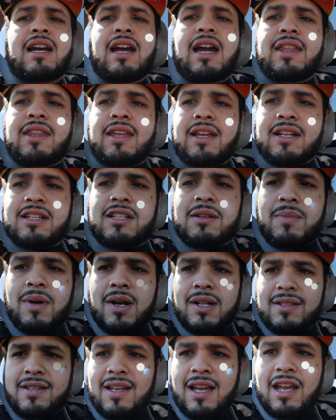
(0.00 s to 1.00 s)
I think it's
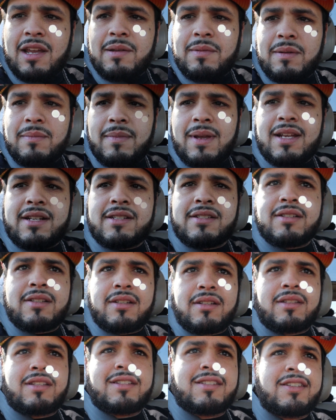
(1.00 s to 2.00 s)
about time he makes
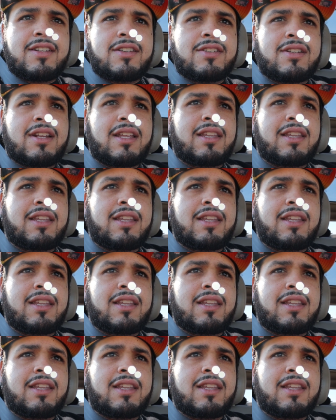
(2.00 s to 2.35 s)
a decision.